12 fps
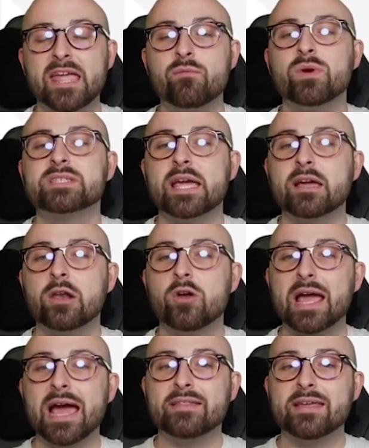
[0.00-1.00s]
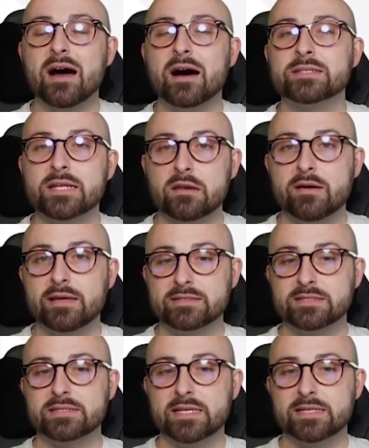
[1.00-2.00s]
If we take a look at their underlying
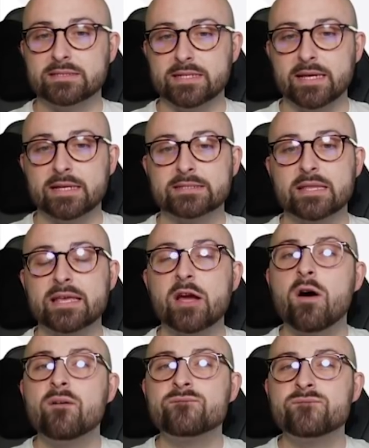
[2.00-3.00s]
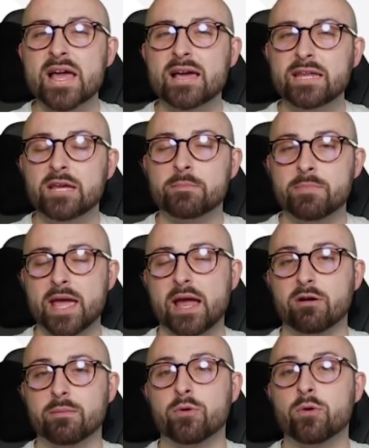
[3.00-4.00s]
statistics, they are fairly
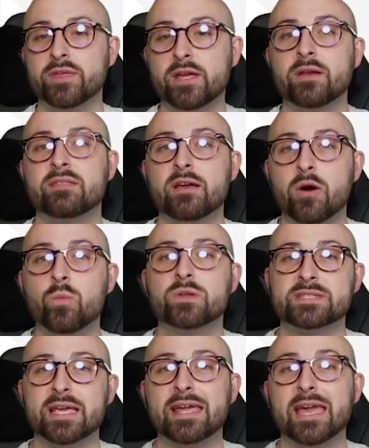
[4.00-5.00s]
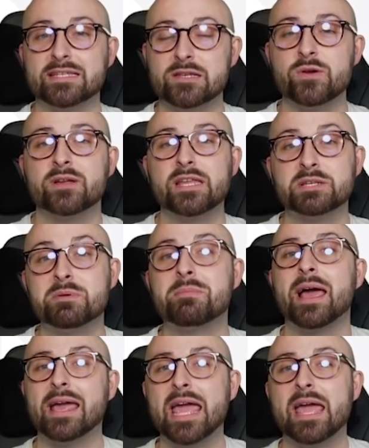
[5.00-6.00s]
comparable. The only thing I would say again is Luca Dean has been
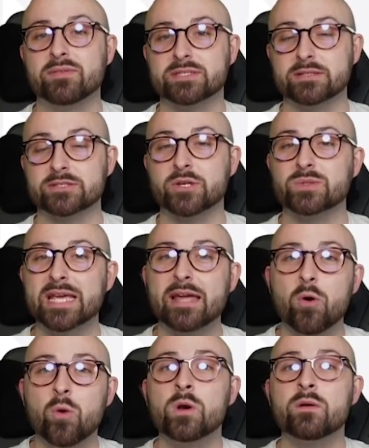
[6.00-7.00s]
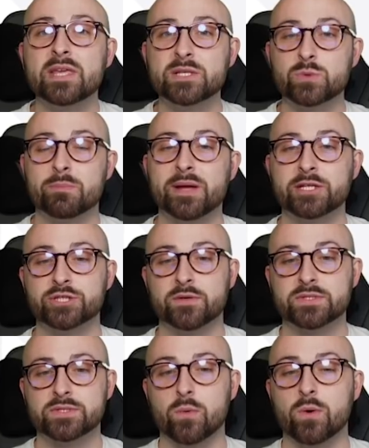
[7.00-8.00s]
playing at Everton, so take all of these with a pinch
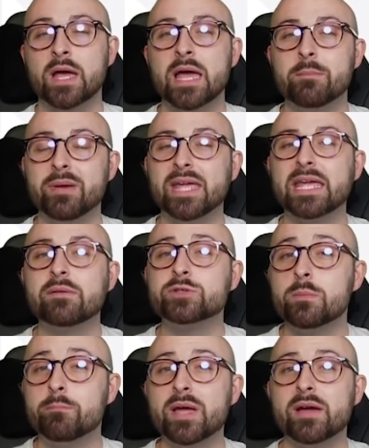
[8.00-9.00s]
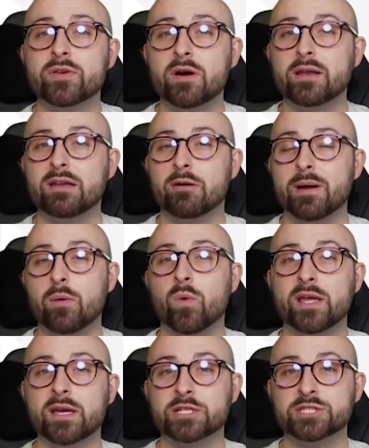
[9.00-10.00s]
of salt, but it gives you a bit of an idea about
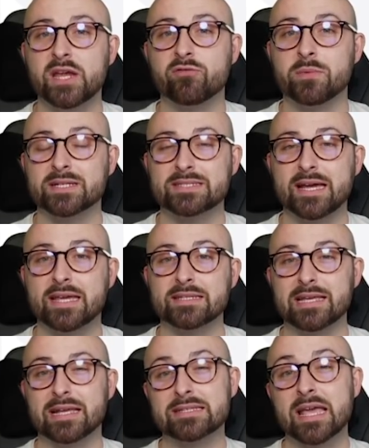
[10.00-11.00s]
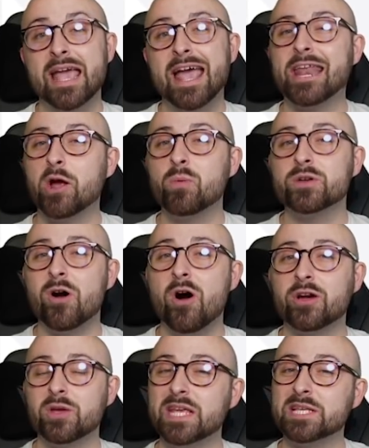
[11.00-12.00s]
what you can achieve from an attacking sense. And I would
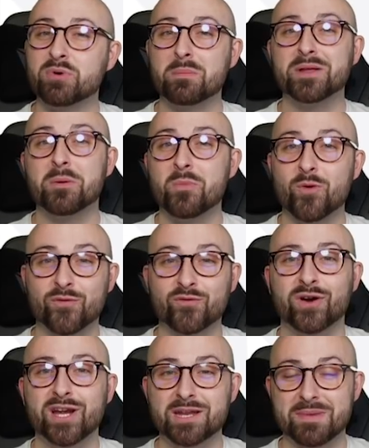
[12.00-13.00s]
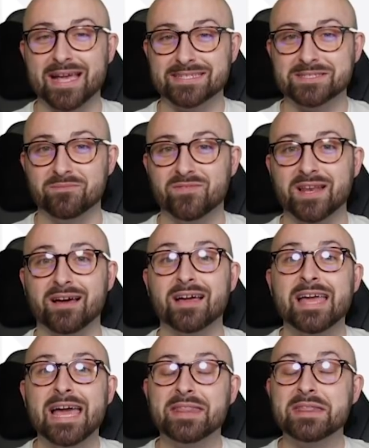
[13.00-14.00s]
argue that he's probably got more freedom at Aston Villa,
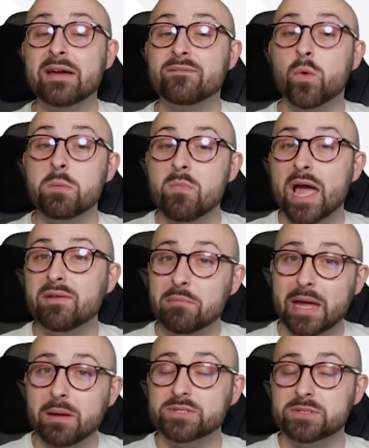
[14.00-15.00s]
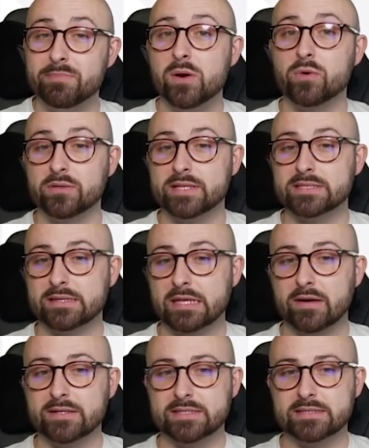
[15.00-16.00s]
and therefore he might even be able to build on these
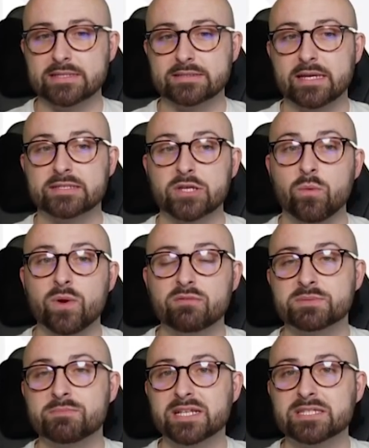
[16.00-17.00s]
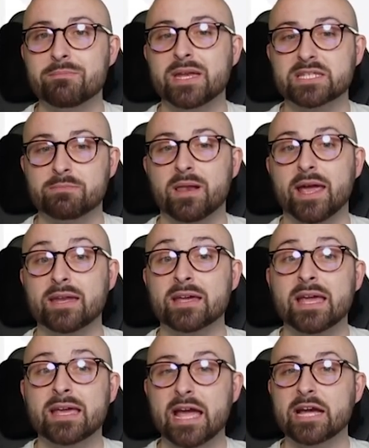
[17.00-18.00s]
underlying statistics. So with respect to minutes played,
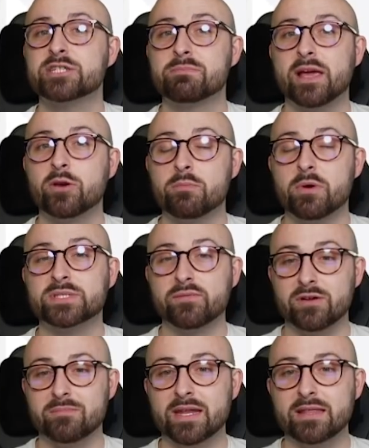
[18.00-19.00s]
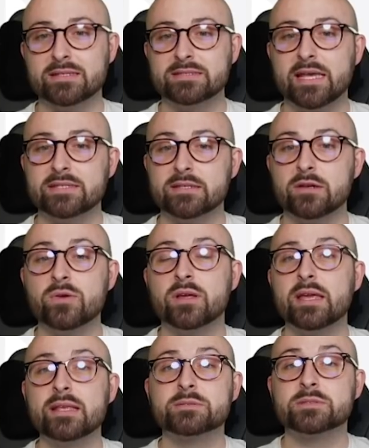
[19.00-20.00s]
Cash has played almost every minute this season.
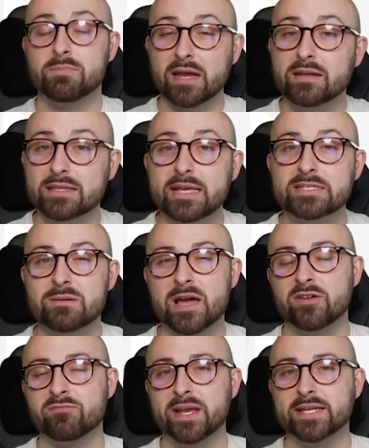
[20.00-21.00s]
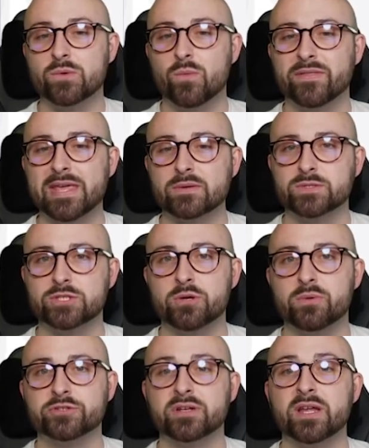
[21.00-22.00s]
Luca Dean's played a decent amount of minutes at
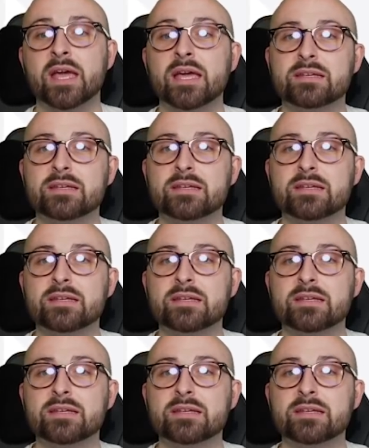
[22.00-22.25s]
1,200,